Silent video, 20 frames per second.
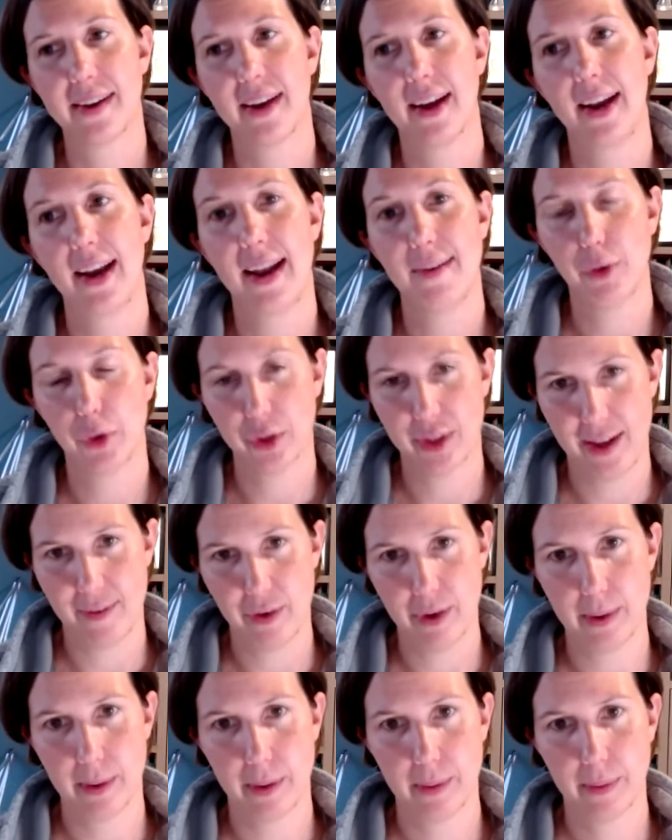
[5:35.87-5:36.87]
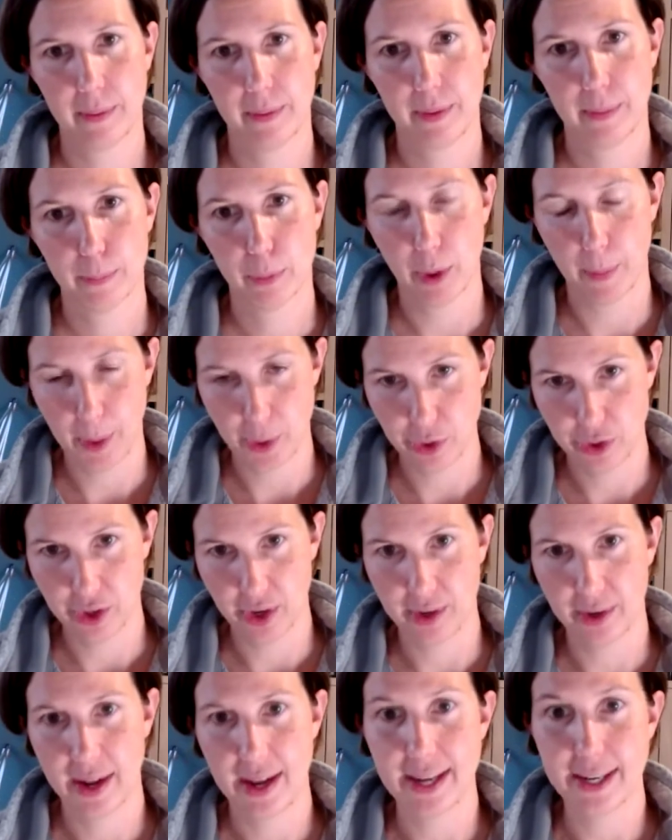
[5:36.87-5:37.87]
a level 7
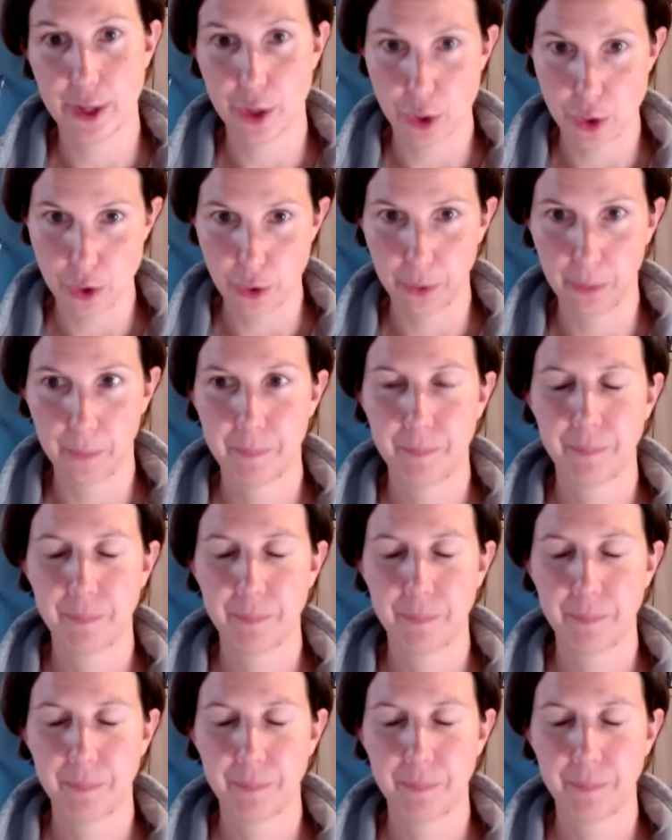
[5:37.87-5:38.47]
promotion in Google.